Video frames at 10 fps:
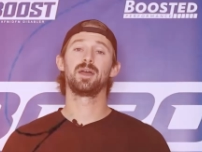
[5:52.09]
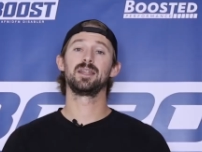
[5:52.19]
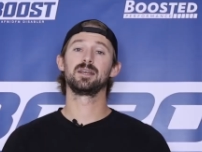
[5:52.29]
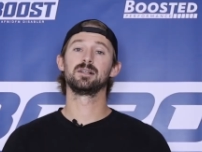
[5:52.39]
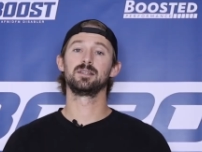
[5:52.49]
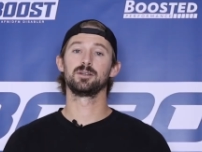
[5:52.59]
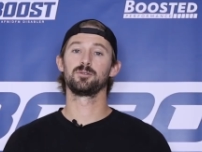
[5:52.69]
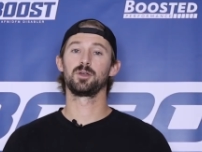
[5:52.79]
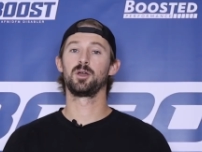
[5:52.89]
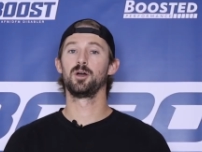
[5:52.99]
ahead and clear
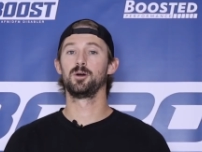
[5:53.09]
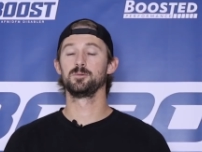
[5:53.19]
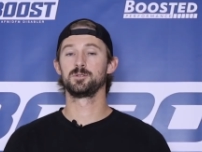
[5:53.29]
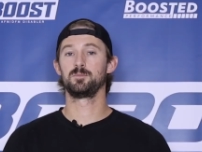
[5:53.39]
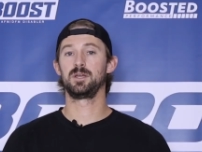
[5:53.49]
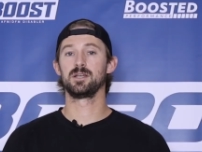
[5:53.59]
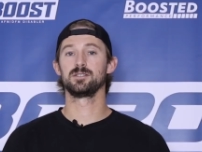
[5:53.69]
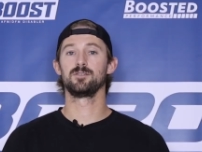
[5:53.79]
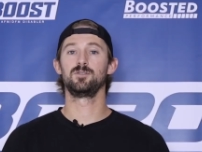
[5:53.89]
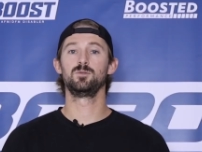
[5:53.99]
the codes because
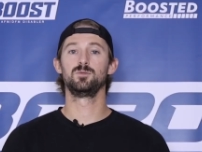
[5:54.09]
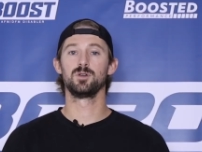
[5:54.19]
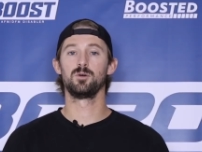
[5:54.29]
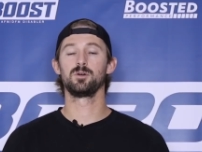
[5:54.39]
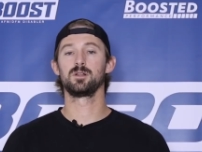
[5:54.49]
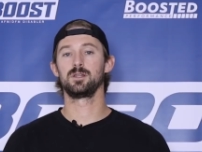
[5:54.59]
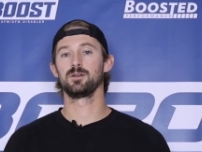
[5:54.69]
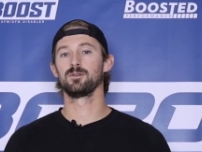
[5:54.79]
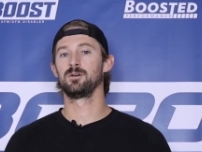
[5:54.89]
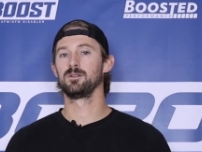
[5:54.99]
if you don't
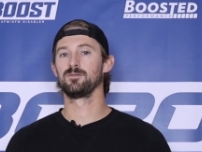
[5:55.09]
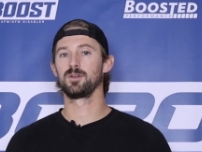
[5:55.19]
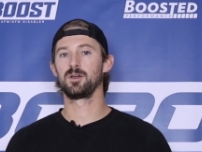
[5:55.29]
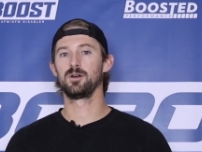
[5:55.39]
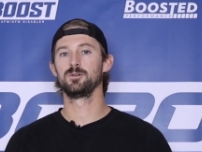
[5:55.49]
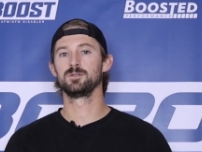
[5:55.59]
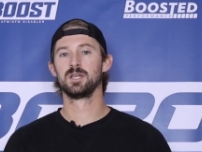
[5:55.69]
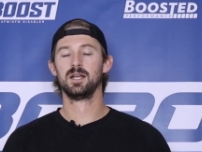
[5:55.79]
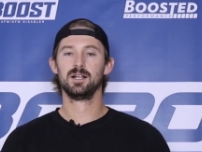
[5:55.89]
clear all of the codes,